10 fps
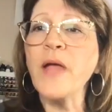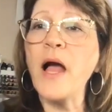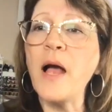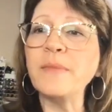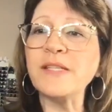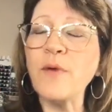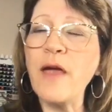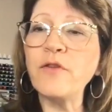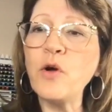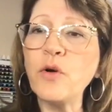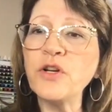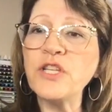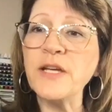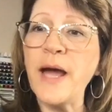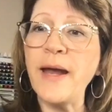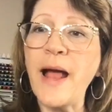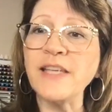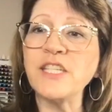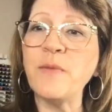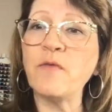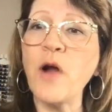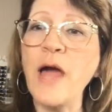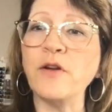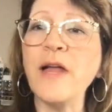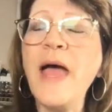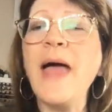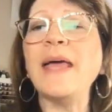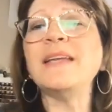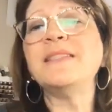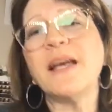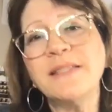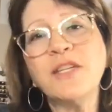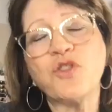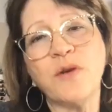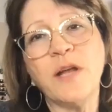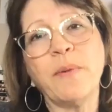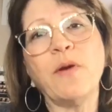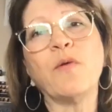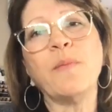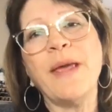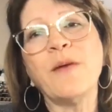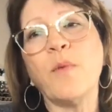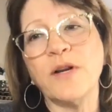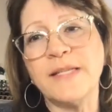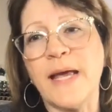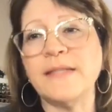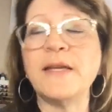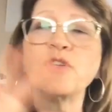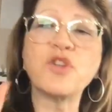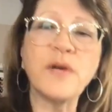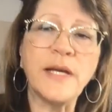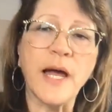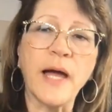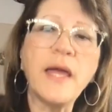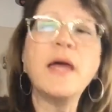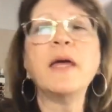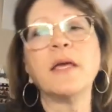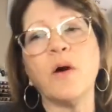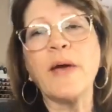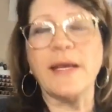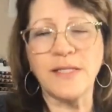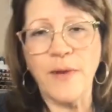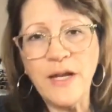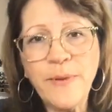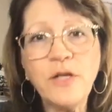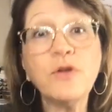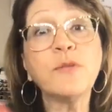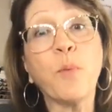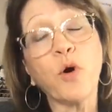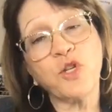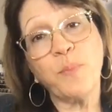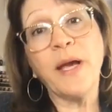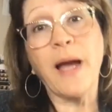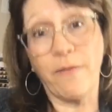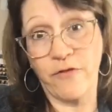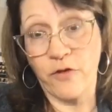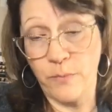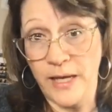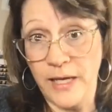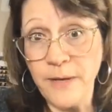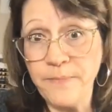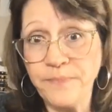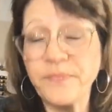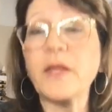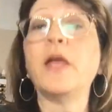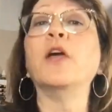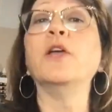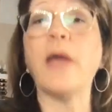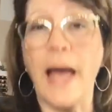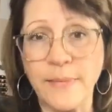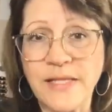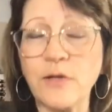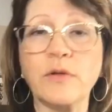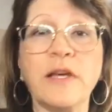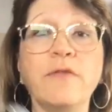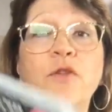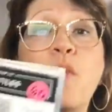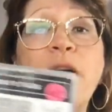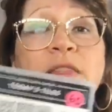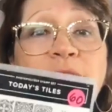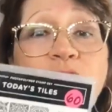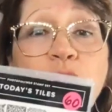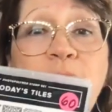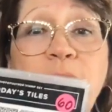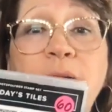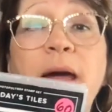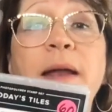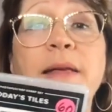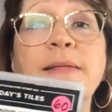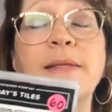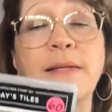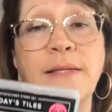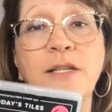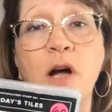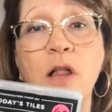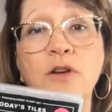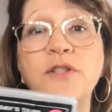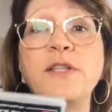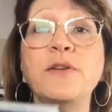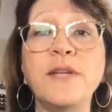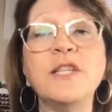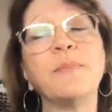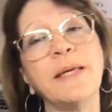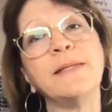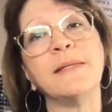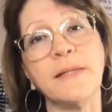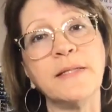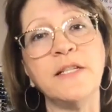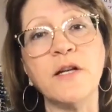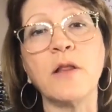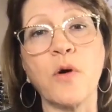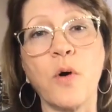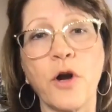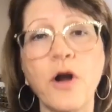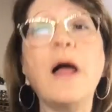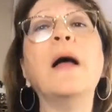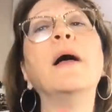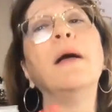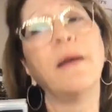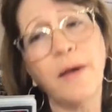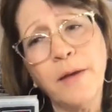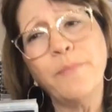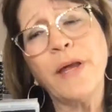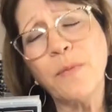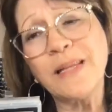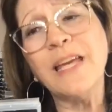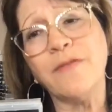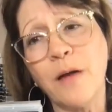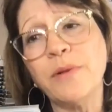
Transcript: Um, so every order tonight has to be over 100. It doesn't, Trina, but it would make more sense. Now, Trina, okay, so anybody who's porch pickup for me, absolutely. If you wanted this Trina and it's $60, you need to place a $60 order. Better believe I'm